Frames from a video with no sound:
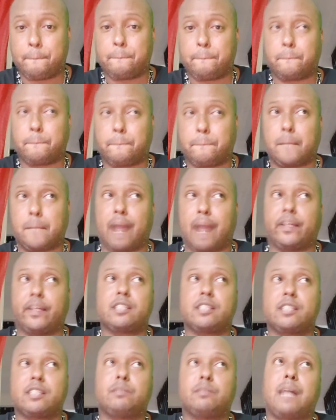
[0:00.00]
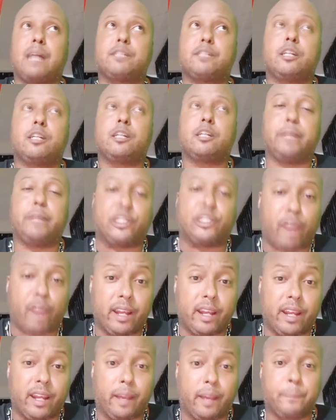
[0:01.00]
I think sometimes it could be
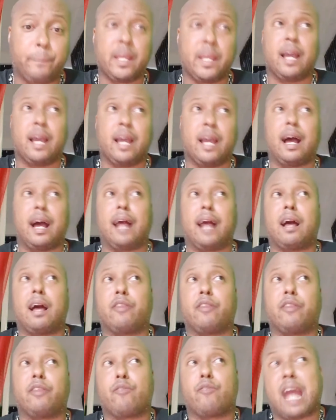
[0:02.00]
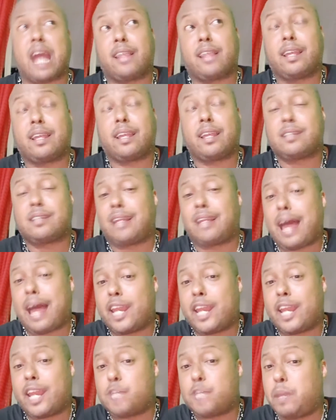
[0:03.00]
training. The reality is a lot of these
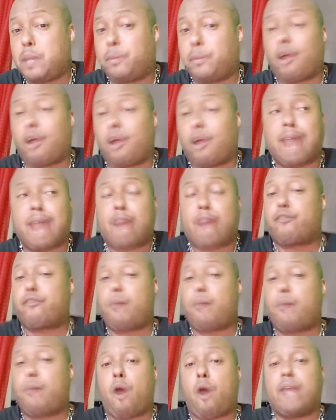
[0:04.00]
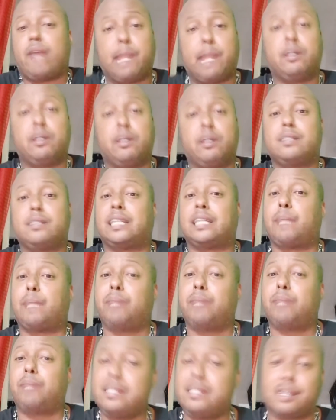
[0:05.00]
people are not from our neighborhoods that they
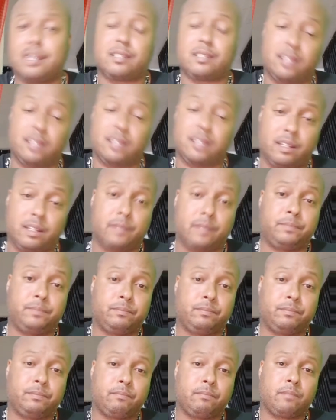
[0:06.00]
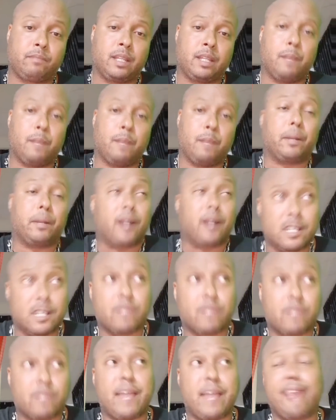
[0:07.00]
police us in. Because of
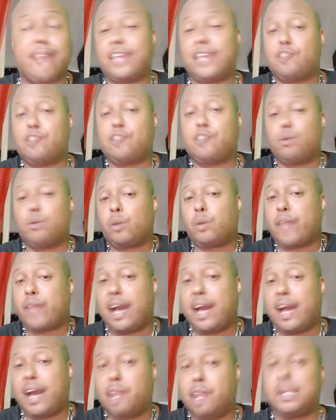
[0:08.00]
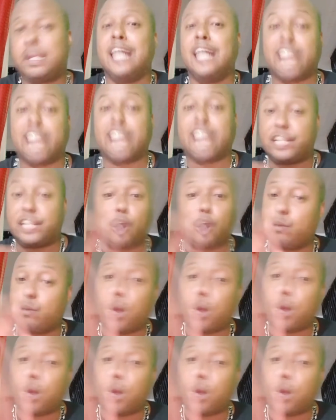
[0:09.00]
that, they don't know the element. They don't know the